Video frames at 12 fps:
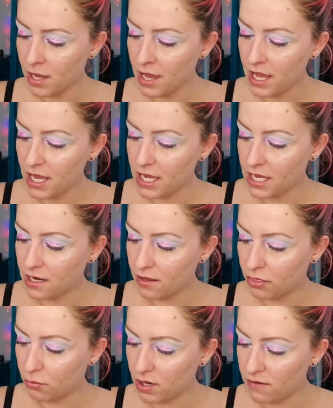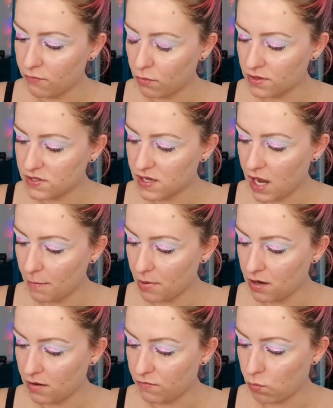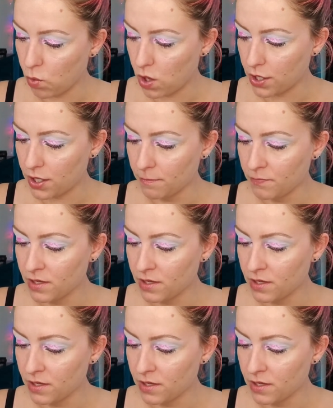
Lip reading: in 3/4 cup of water.